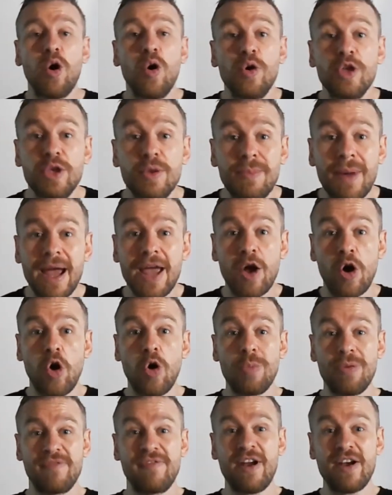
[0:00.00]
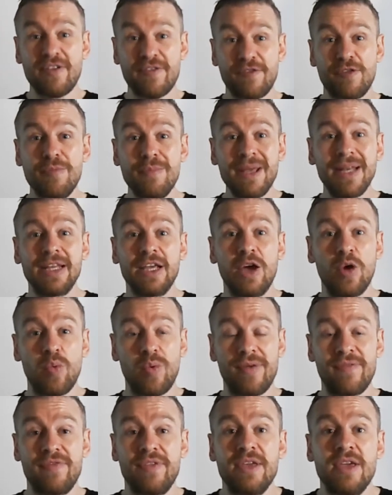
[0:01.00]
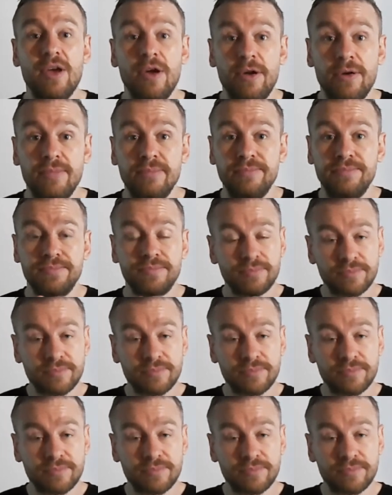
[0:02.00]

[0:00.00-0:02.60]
you might all be very familiar with the